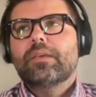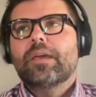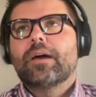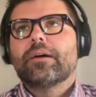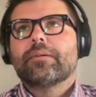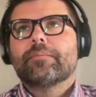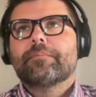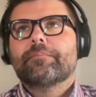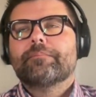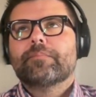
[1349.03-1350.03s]
yeah.
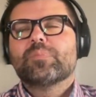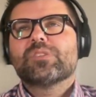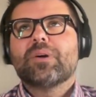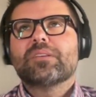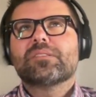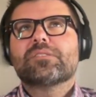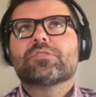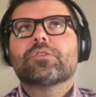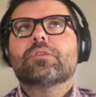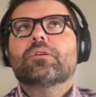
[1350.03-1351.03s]
So my
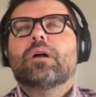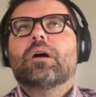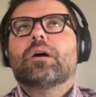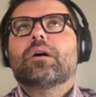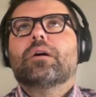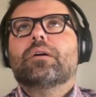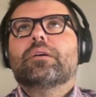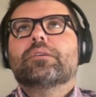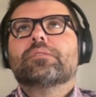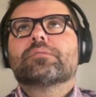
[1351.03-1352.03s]
sister
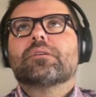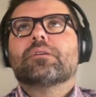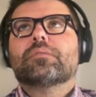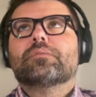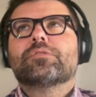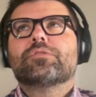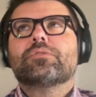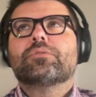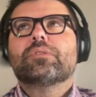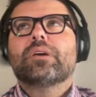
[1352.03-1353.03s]
is
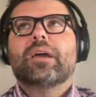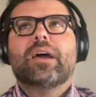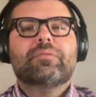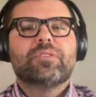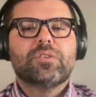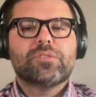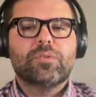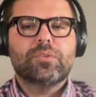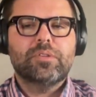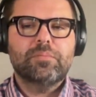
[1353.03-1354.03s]
2.5 years
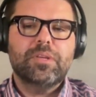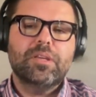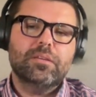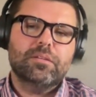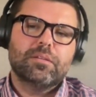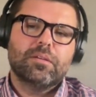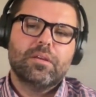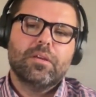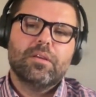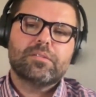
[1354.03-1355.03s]
older than me.
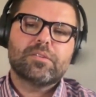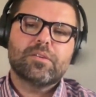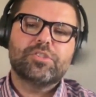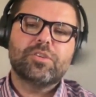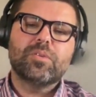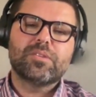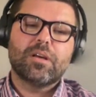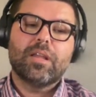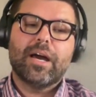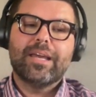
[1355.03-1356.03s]
So she was
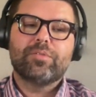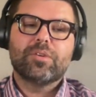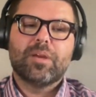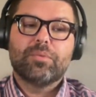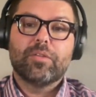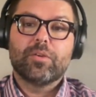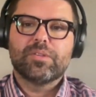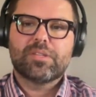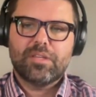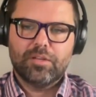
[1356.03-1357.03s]
alive when my brother
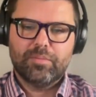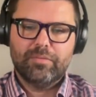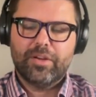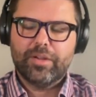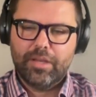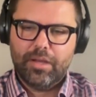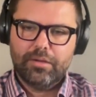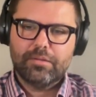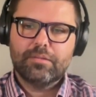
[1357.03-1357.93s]
was killed, but very young.